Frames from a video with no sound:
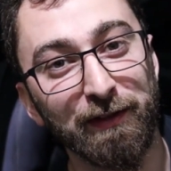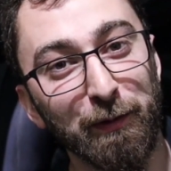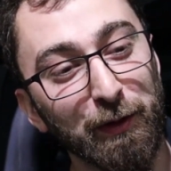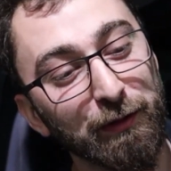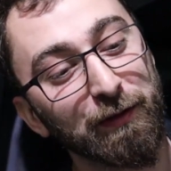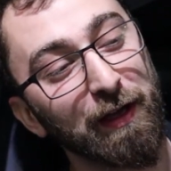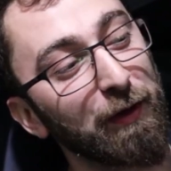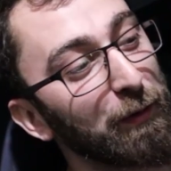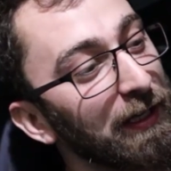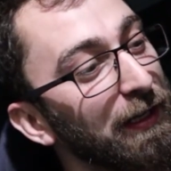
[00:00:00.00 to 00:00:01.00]
so we're good to go.
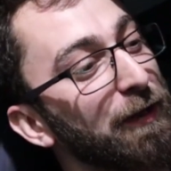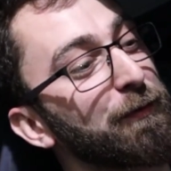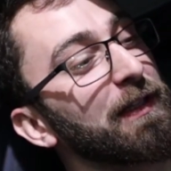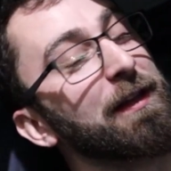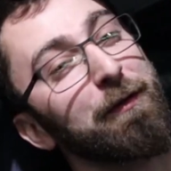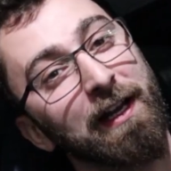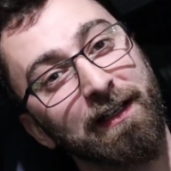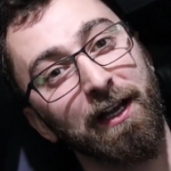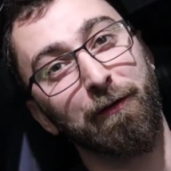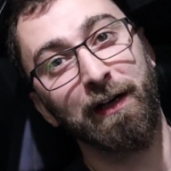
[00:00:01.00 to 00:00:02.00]
We're going to go for another round
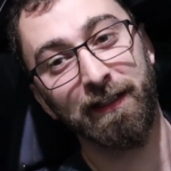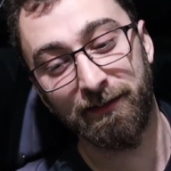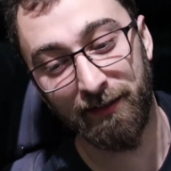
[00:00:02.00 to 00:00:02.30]
now, running